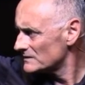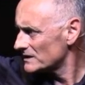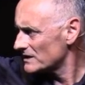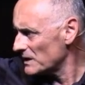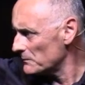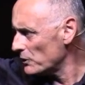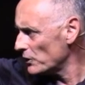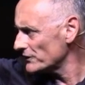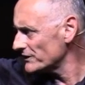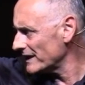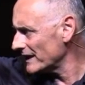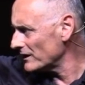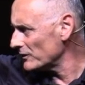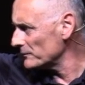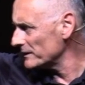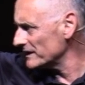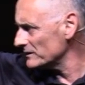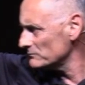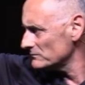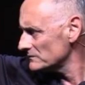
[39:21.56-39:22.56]
Come on down,
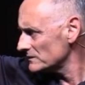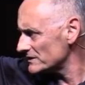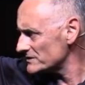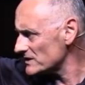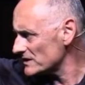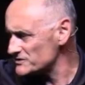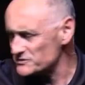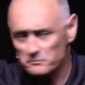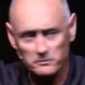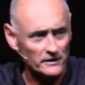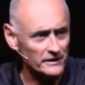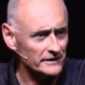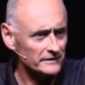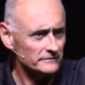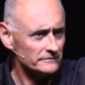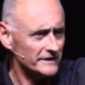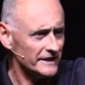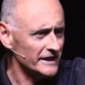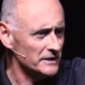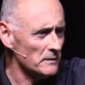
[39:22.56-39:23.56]
ma'am. Let, us pray.
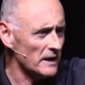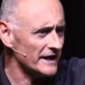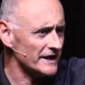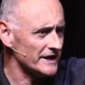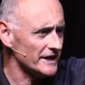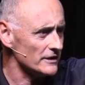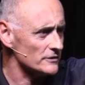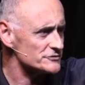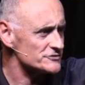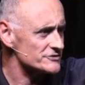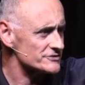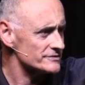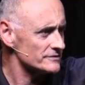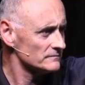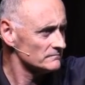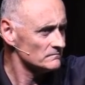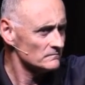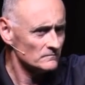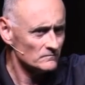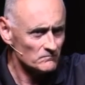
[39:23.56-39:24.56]
Anybody else?
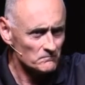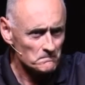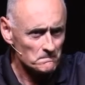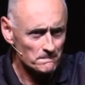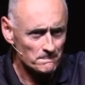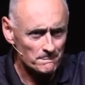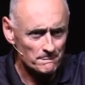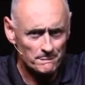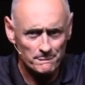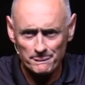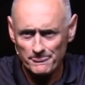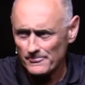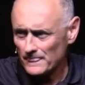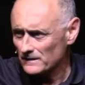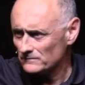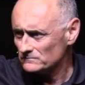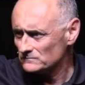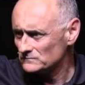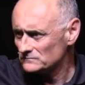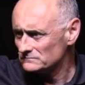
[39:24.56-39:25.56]

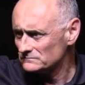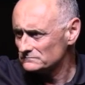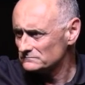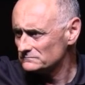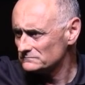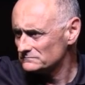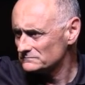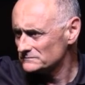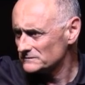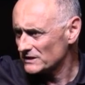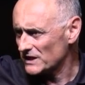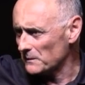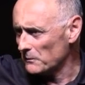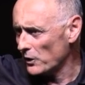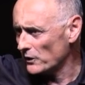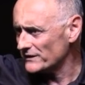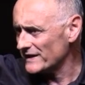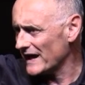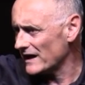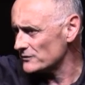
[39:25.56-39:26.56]
Come
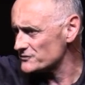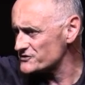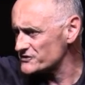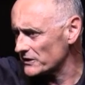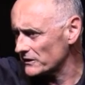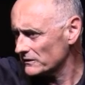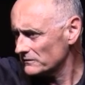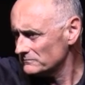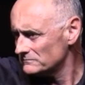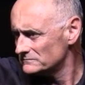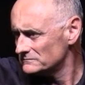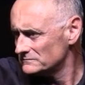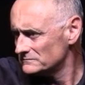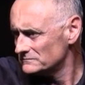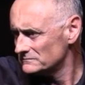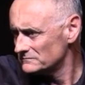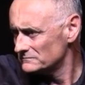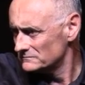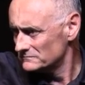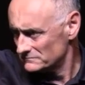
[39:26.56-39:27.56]
on down, sir.
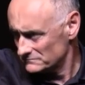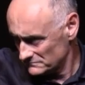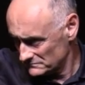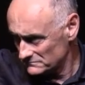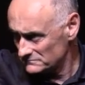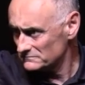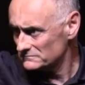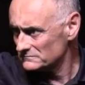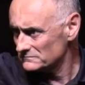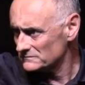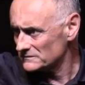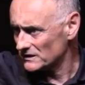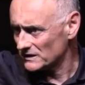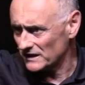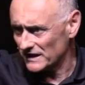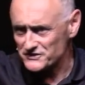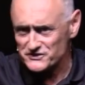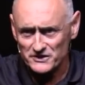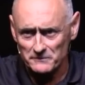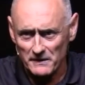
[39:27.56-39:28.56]

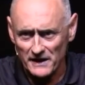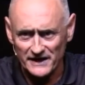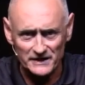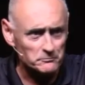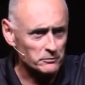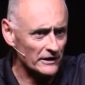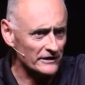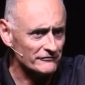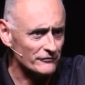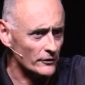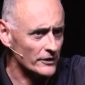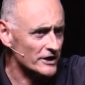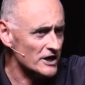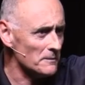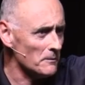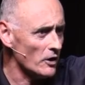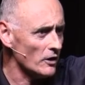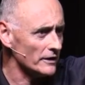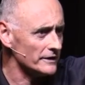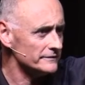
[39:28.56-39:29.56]
Let somebody pray for you.
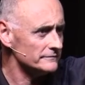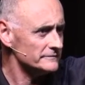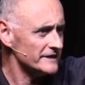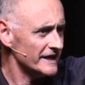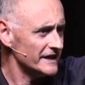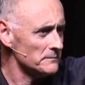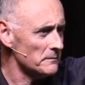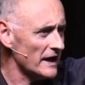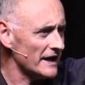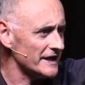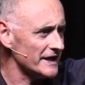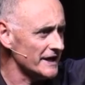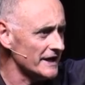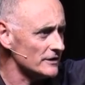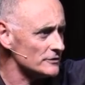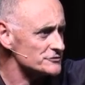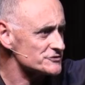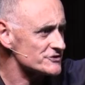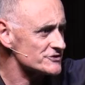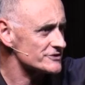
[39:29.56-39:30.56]
Come on. Anybody
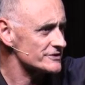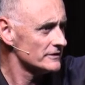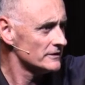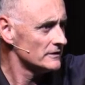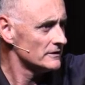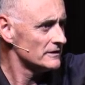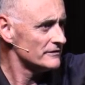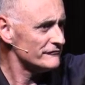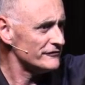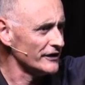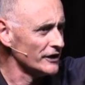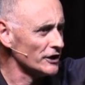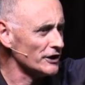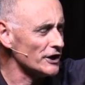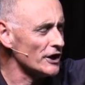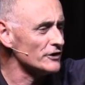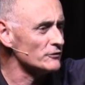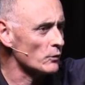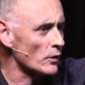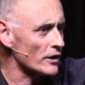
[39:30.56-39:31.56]
else
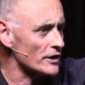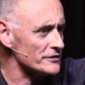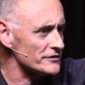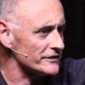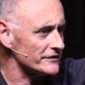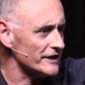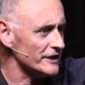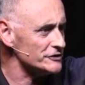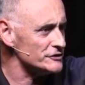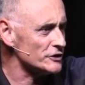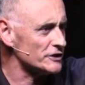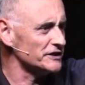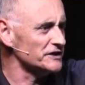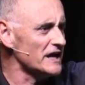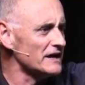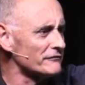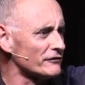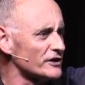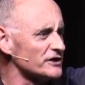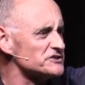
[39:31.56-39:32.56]
feeling unworthy that you can
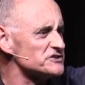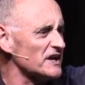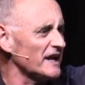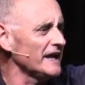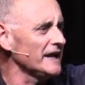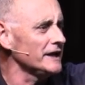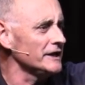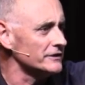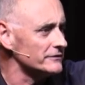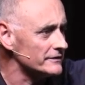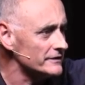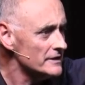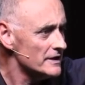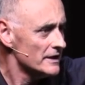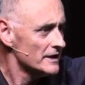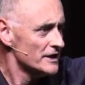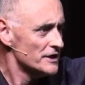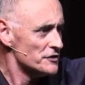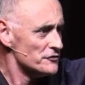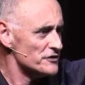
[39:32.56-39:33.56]
never attain
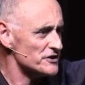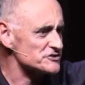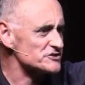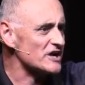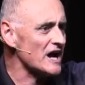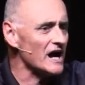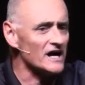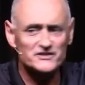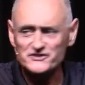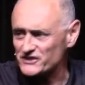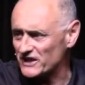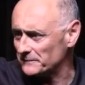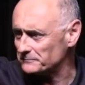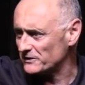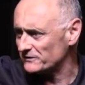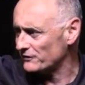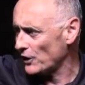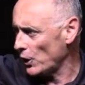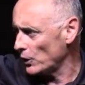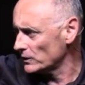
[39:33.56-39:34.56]
this
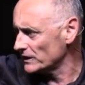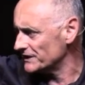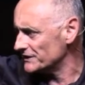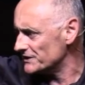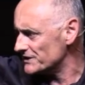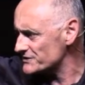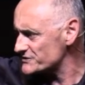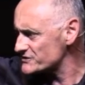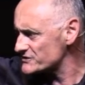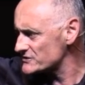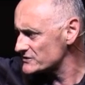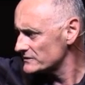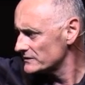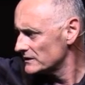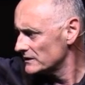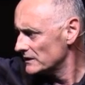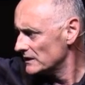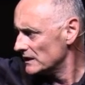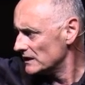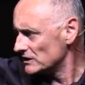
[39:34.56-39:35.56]
concept of holiness?
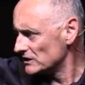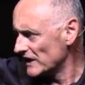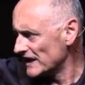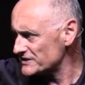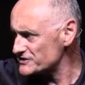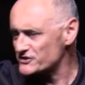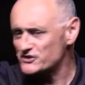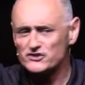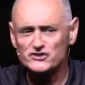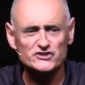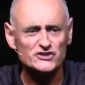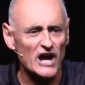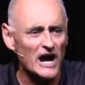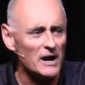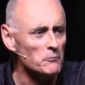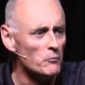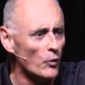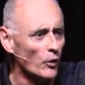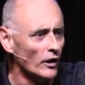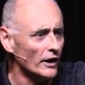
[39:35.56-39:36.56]
Let
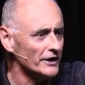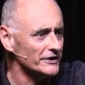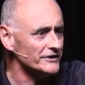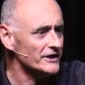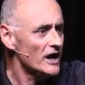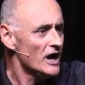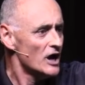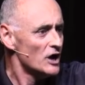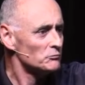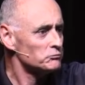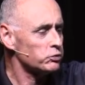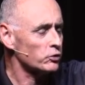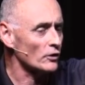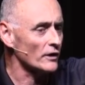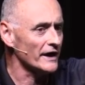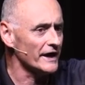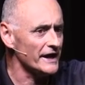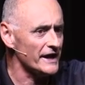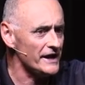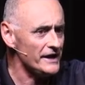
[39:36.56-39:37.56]
someone
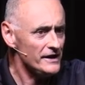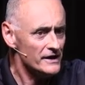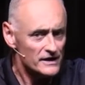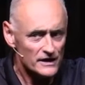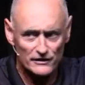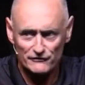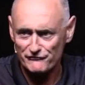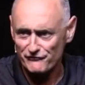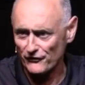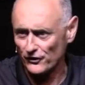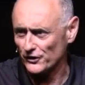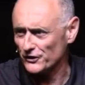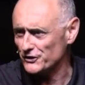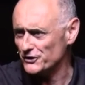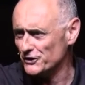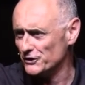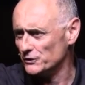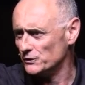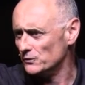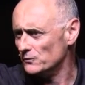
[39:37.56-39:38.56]
pray for
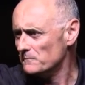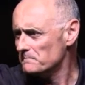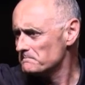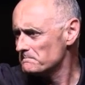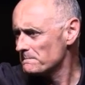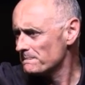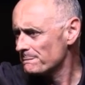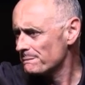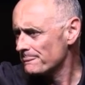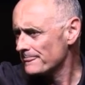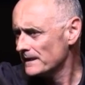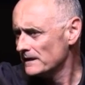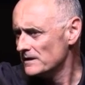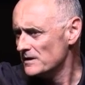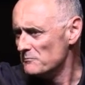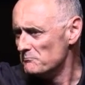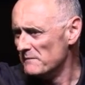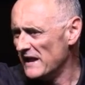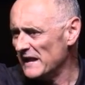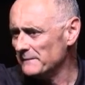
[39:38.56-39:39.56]
you.
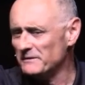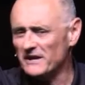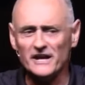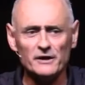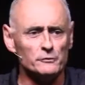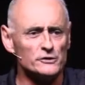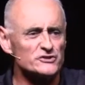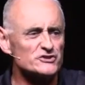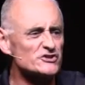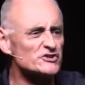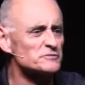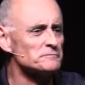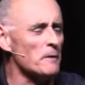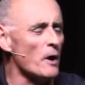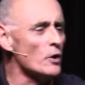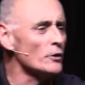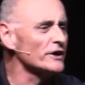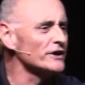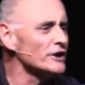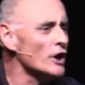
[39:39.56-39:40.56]
Maybe it was
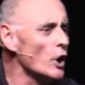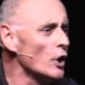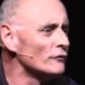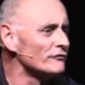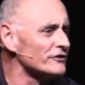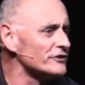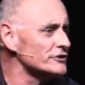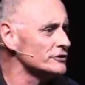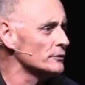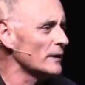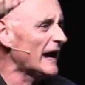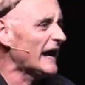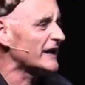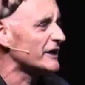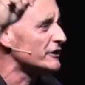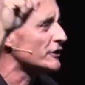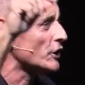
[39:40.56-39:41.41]
spoken over you at